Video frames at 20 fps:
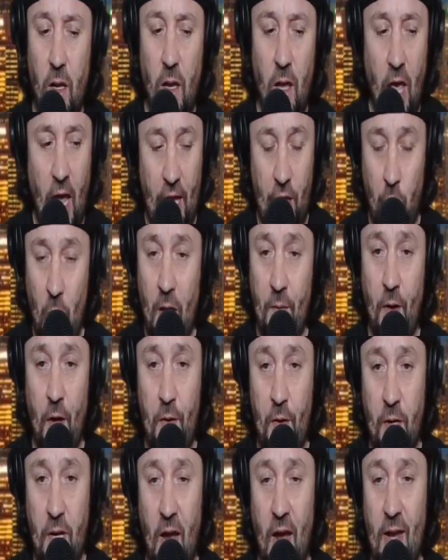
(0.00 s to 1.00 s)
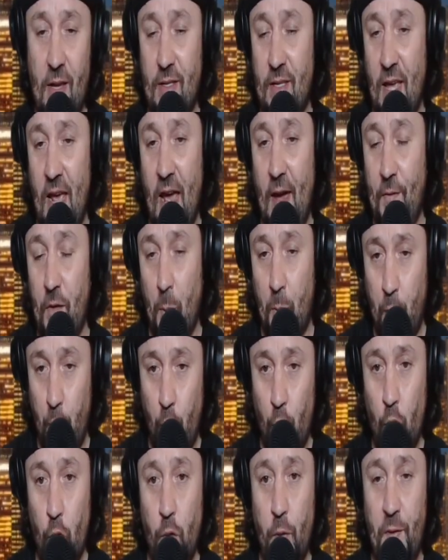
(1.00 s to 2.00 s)
and you have other guys that have to
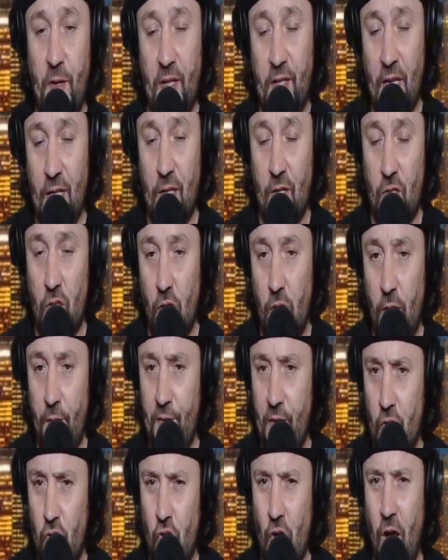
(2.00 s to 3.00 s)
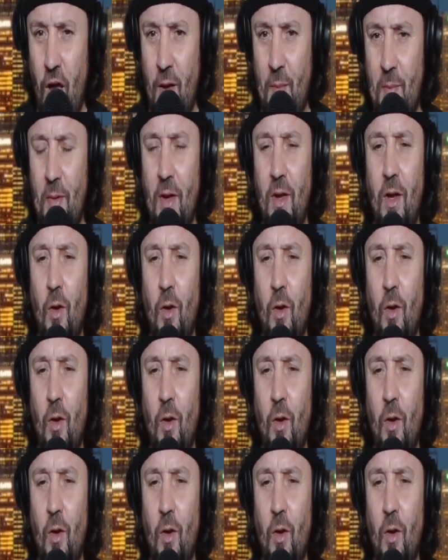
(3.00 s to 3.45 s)
prove that they deserve the job,